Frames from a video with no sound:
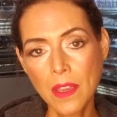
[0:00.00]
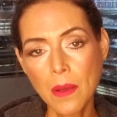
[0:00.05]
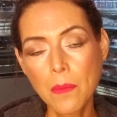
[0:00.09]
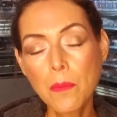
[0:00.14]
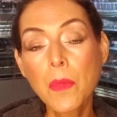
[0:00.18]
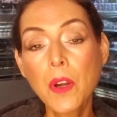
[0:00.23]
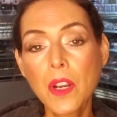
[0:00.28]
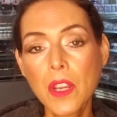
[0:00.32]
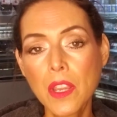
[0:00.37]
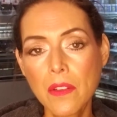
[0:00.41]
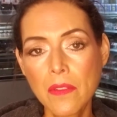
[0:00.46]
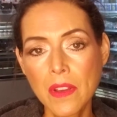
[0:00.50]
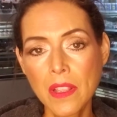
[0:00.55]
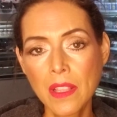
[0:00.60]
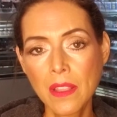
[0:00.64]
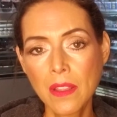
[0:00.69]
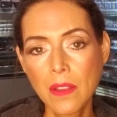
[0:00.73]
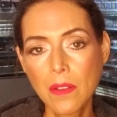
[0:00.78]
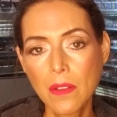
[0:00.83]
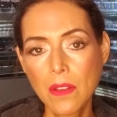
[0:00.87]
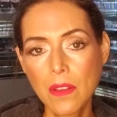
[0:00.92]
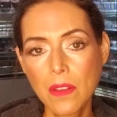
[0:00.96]
mercury
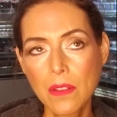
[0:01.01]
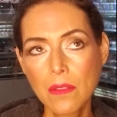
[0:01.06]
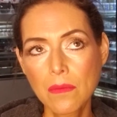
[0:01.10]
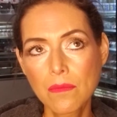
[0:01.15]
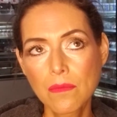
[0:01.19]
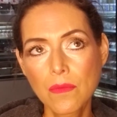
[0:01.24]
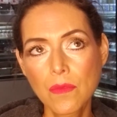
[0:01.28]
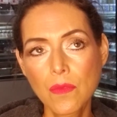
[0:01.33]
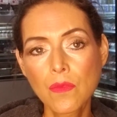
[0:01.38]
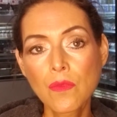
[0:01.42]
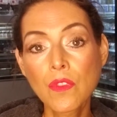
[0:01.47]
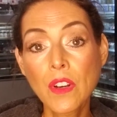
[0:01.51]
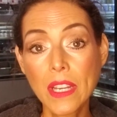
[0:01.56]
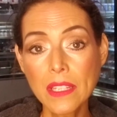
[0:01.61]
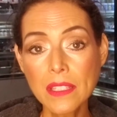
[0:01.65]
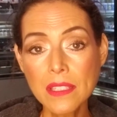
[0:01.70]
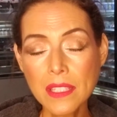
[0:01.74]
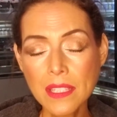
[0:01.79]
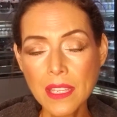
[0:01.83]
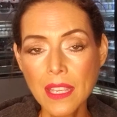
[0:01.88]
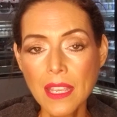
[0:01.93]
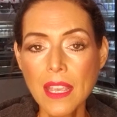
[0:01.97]

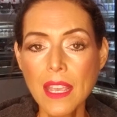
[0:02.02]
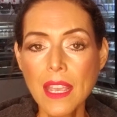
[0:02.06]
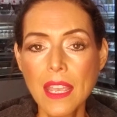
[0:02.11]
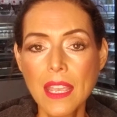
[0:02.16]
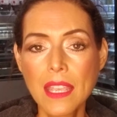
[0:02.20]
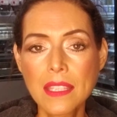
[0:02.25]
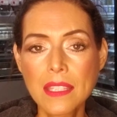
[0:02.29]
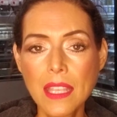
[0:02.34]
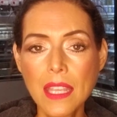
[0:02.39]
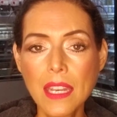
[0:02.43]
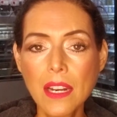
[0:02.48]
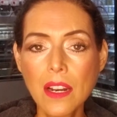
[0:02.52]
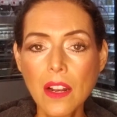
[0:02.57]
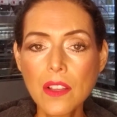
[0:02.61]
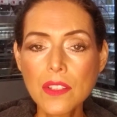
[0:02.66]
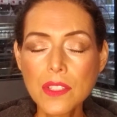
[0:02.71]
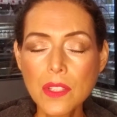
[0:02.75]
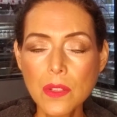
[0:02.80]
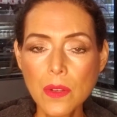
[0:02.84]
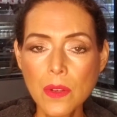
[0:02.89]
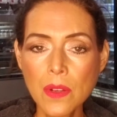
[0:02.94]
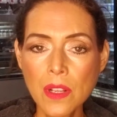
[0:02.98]
risk is that it
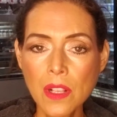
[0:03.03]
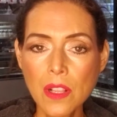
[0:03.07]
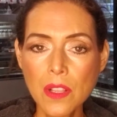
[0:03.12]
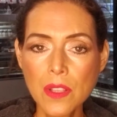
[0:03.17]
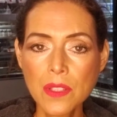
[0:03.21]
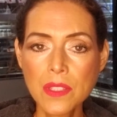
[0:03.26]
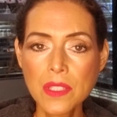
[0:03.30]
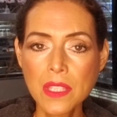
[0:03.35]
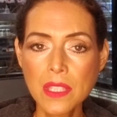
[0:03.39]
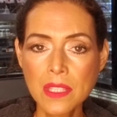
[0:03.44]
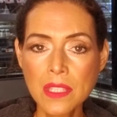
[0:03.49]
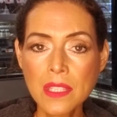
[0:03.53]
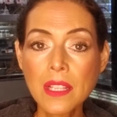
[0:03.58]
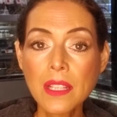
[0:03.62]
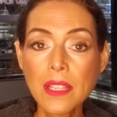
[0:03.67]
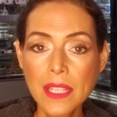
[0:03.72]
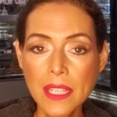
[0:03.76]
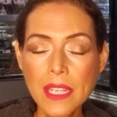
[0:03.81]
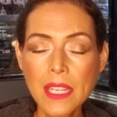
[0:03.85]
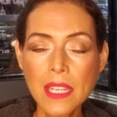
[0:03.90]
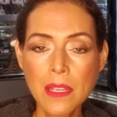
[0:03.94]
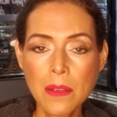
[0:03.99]
also includes
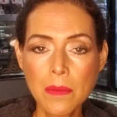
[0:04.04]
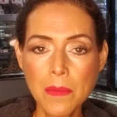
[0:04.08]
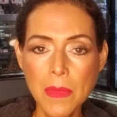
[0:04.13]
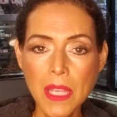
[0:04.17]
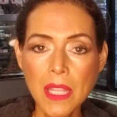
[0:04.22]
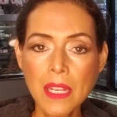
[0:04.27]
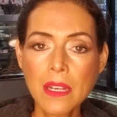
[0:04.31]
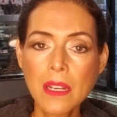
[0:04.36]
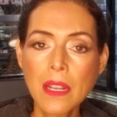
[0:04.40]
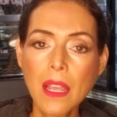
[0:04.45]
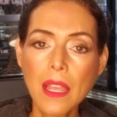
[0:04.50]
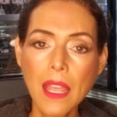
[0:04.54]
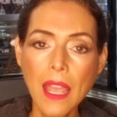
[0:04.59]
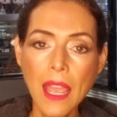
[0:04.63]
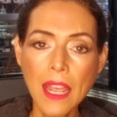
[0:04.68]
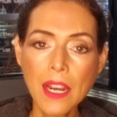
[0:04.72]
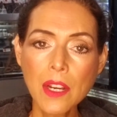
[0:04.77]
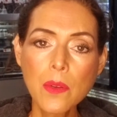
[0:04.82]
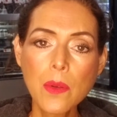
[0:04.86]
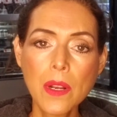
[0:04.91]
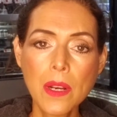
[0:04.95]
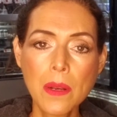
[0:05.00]
selenium in
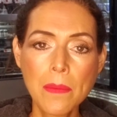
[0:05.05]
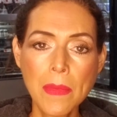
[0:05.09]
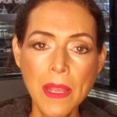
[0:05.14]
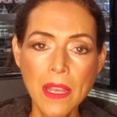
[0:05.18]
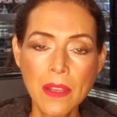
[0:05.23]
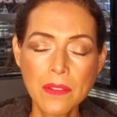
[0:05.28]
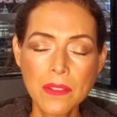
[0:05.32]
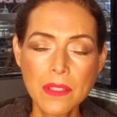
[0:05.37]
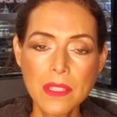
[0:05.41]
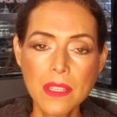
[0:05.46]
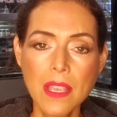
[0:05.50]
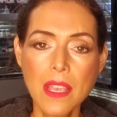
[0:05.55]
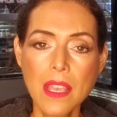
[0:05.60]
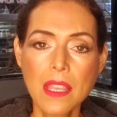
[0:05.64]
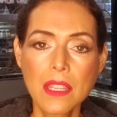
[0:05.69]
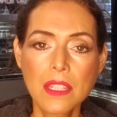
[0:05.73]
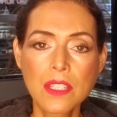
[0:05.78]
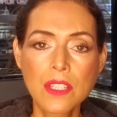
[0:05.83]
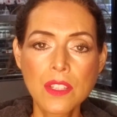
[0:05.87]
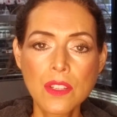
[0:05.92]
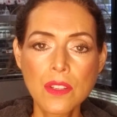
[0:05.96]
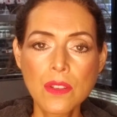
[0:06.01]
adequate amounts
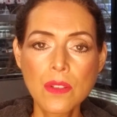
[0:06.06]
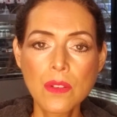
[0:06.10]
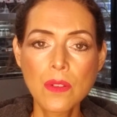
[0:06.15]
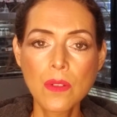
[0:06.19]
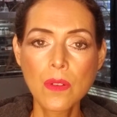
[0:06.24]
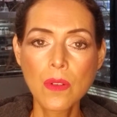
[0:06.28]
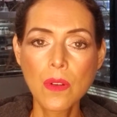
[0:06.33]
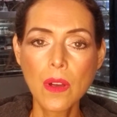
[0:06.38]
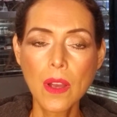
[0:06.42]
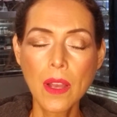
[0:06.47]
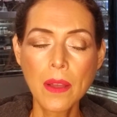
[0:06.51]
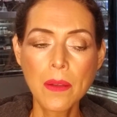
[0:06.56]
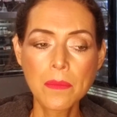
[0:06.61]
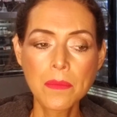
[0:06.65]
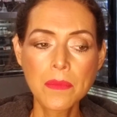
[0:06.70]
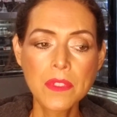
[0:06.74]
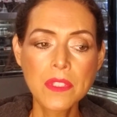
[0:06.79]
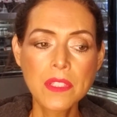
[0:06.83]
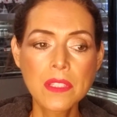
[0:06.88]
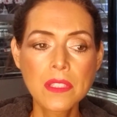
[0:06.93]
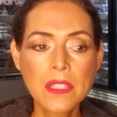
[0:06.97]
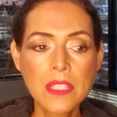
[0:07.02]
to
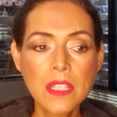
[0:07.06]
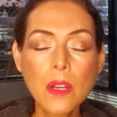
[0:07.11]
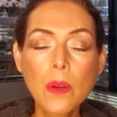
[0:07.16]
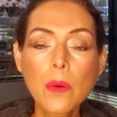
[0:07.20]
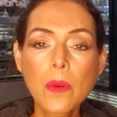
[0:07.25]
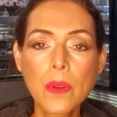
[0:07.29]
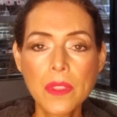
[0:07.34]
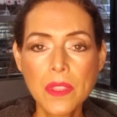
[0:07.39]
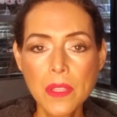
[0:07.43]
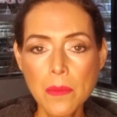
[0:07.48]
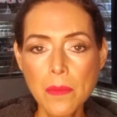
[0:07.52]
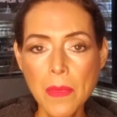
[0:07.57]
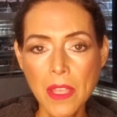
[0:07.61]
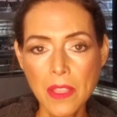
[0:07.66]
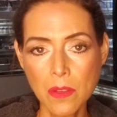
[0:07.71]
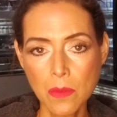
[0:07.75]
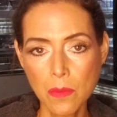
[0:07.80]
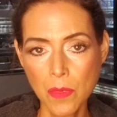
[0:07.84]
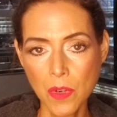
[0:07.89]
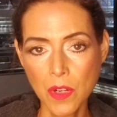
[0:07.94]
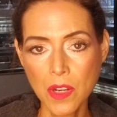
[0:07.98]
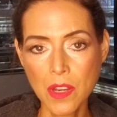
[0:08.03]
deal with the
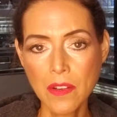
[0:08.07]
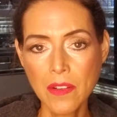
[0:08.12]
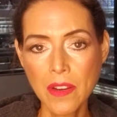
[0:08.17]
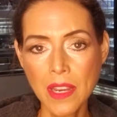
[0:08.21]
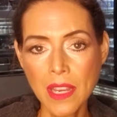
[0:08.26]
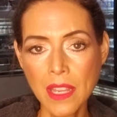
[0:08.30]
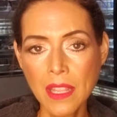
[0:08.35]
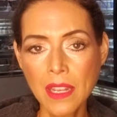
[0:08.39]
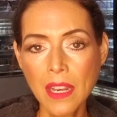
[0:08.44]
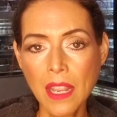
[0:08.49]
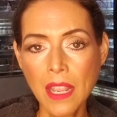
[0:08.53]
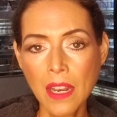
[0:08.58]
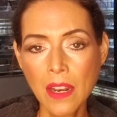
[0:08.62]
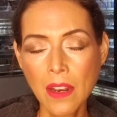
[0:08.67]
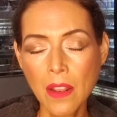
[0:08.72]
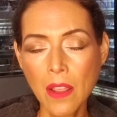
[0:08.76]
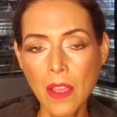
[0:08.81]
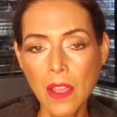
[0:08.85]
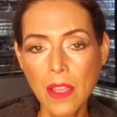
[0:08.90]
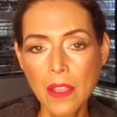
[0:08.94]
methylmercury and